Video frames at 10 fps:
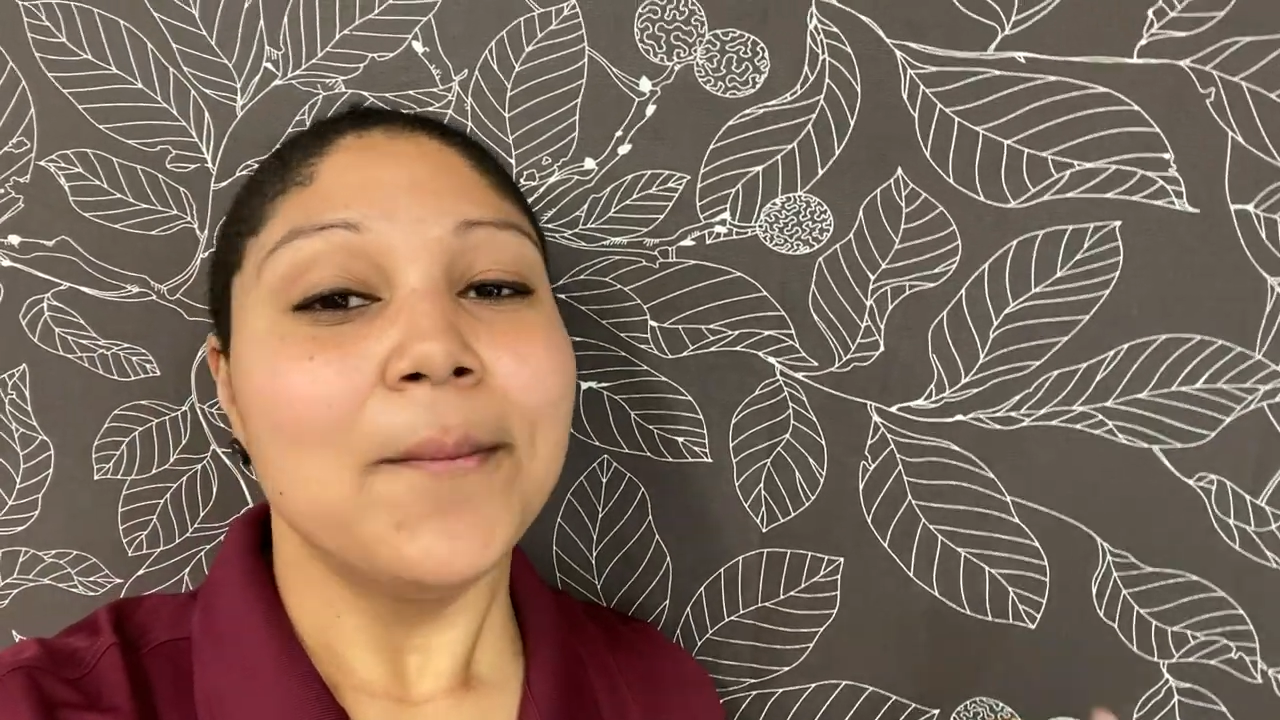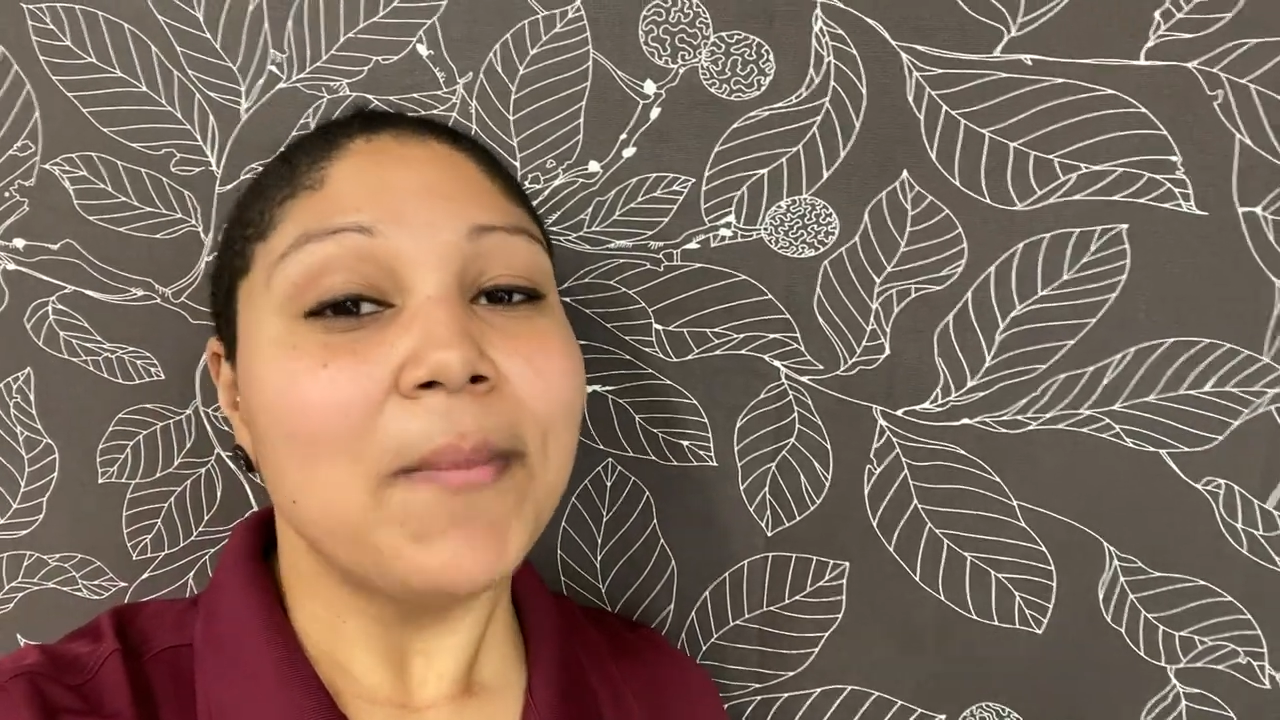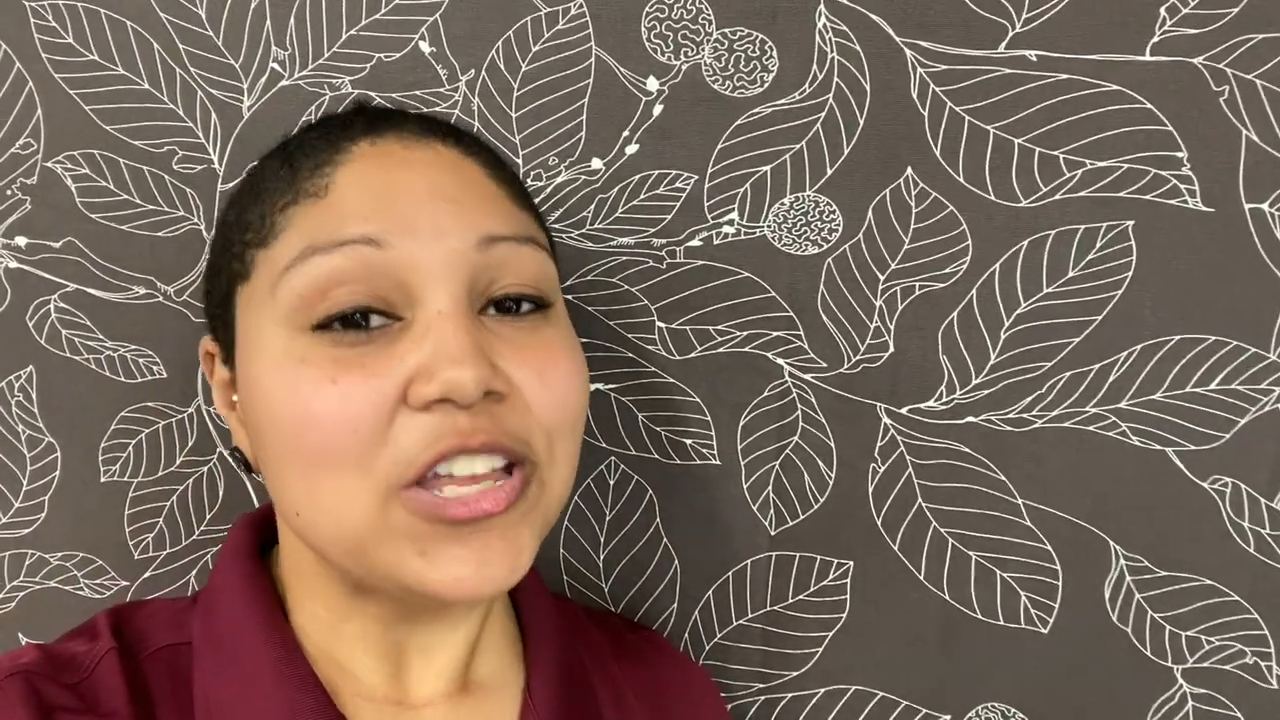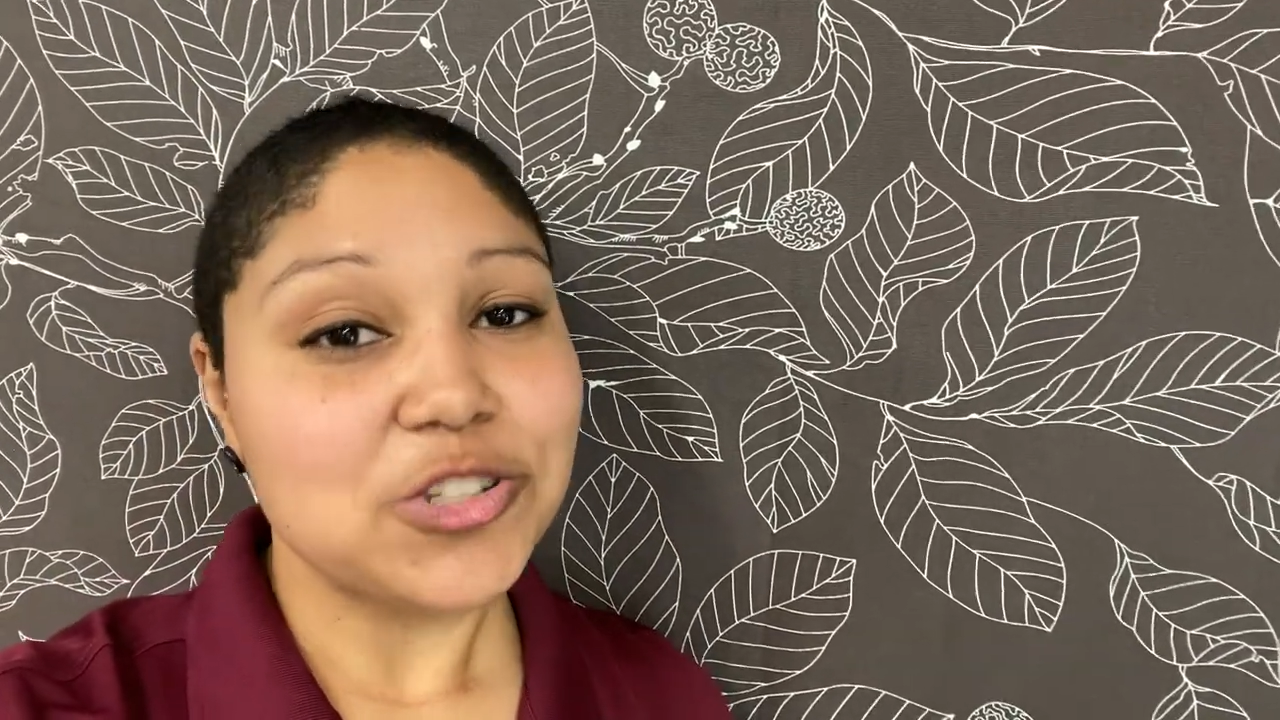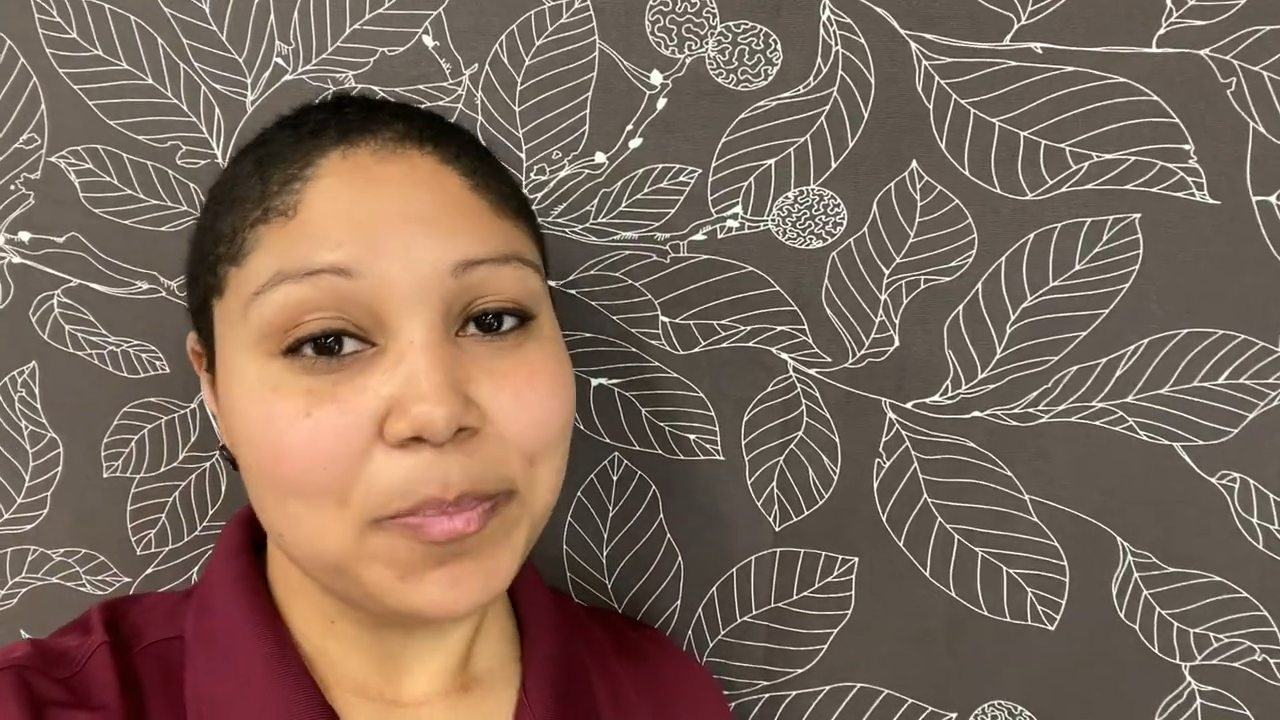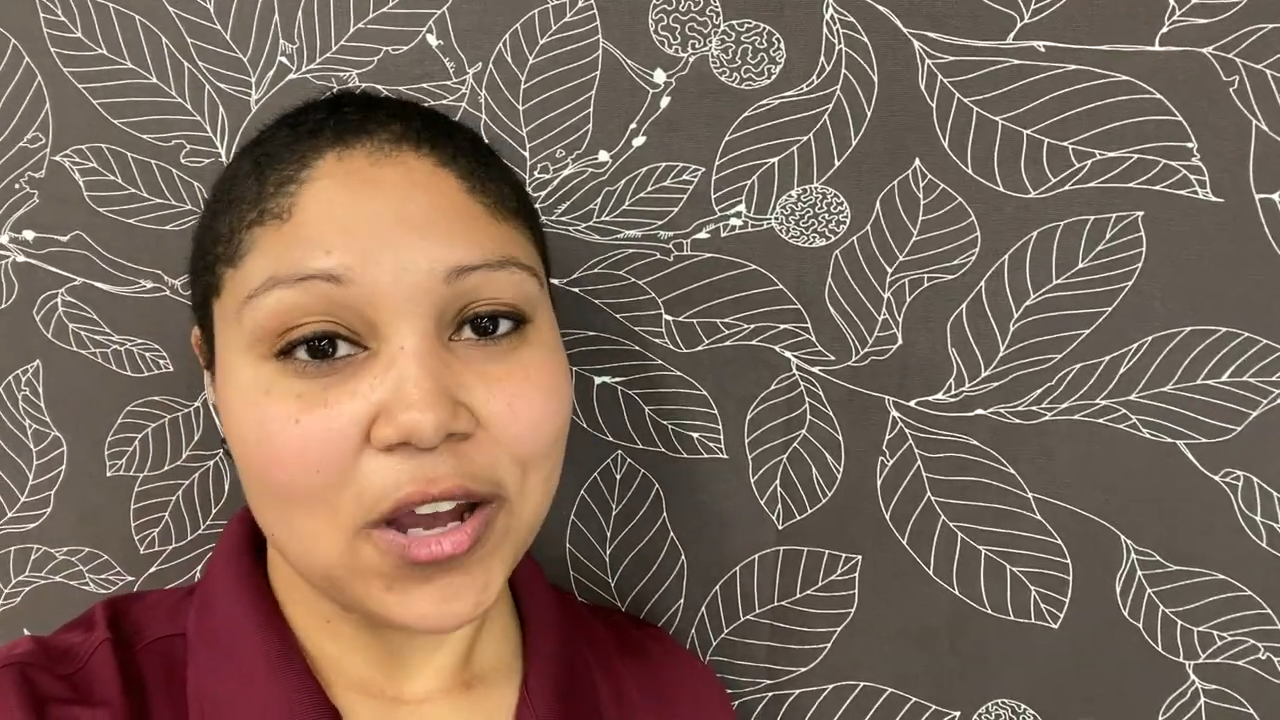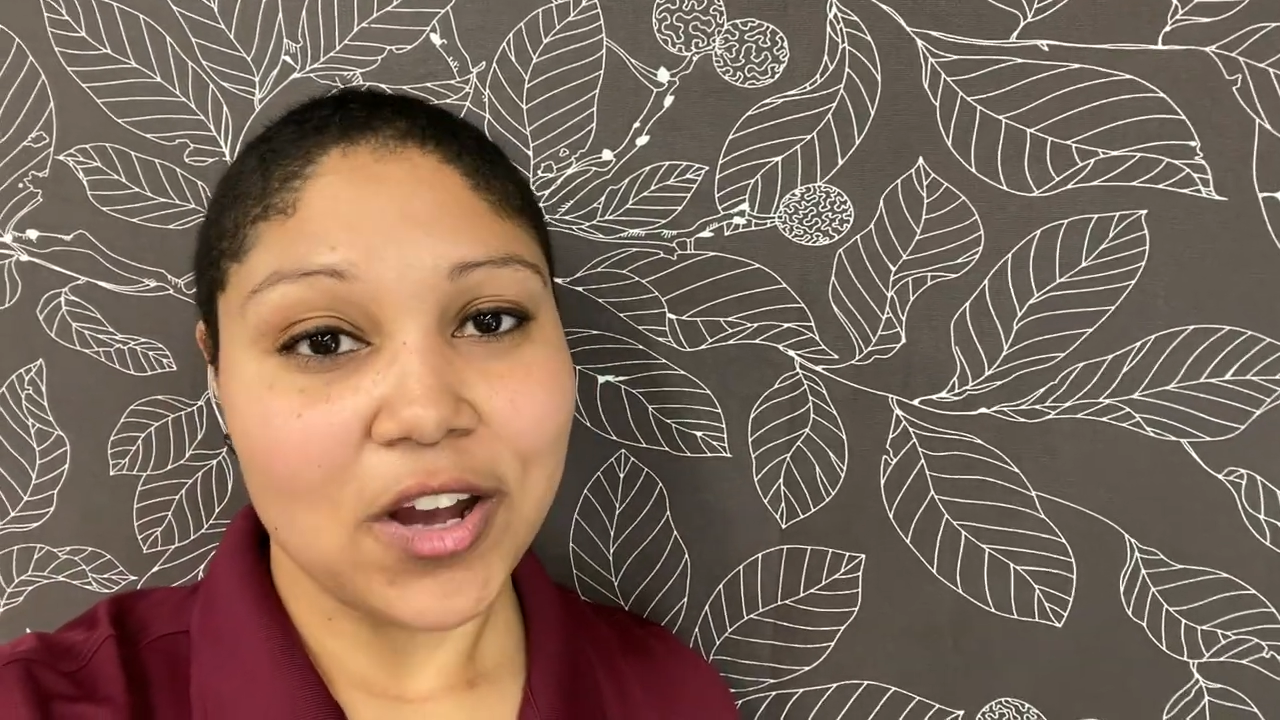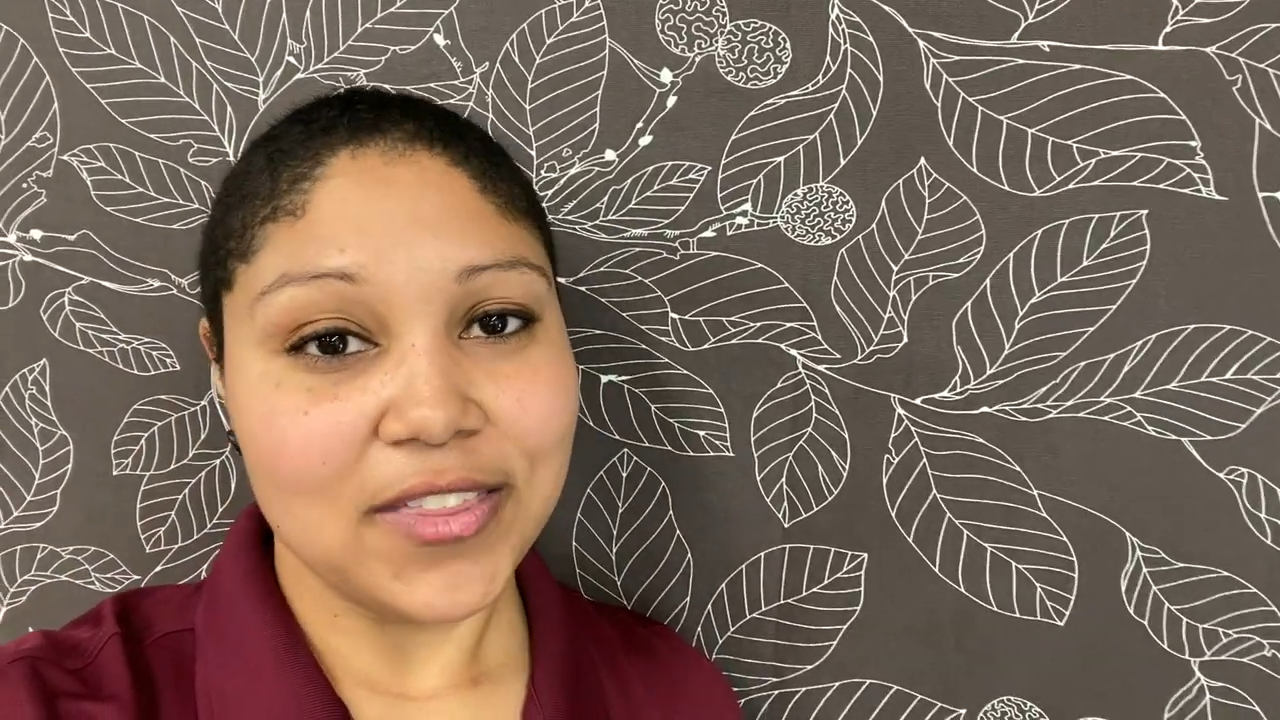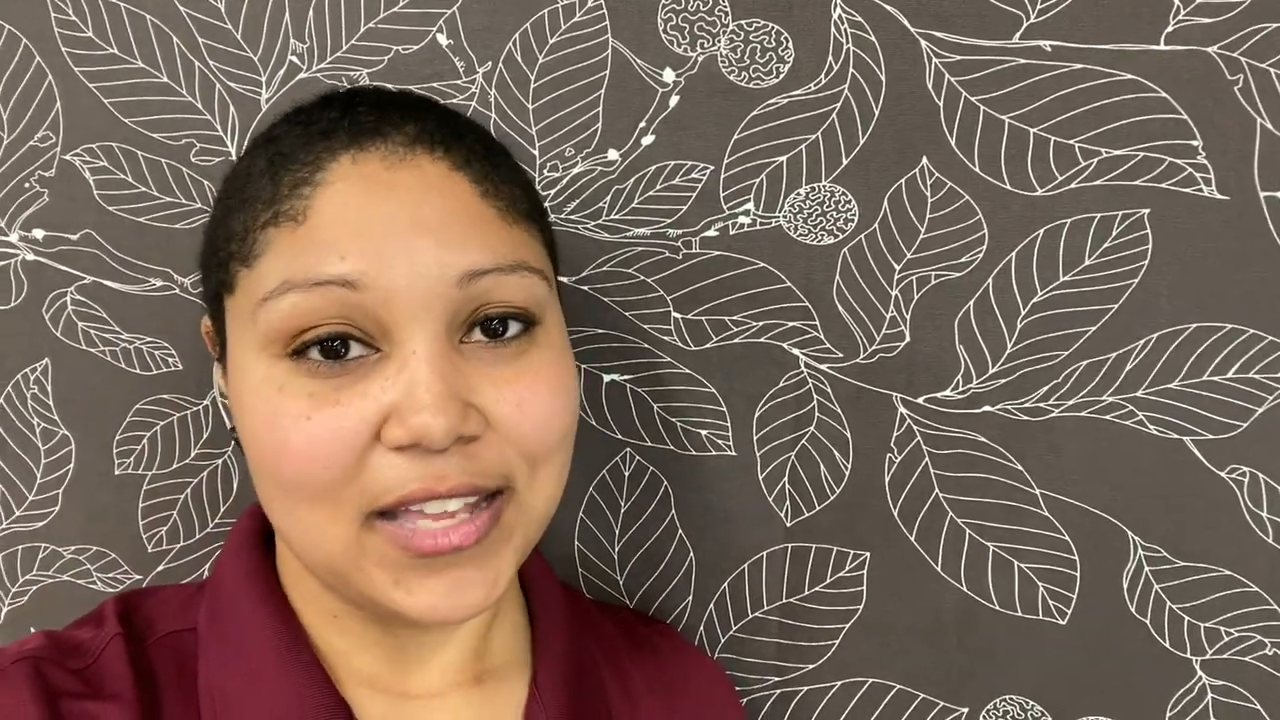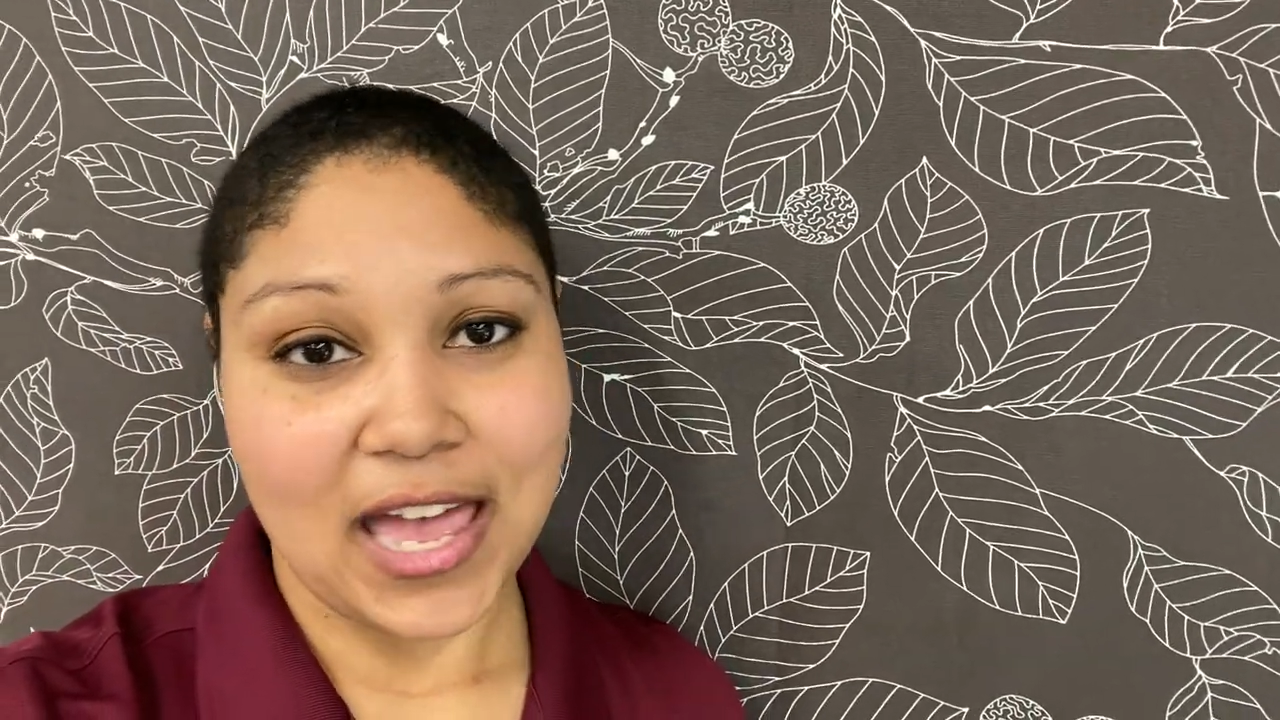much bigger than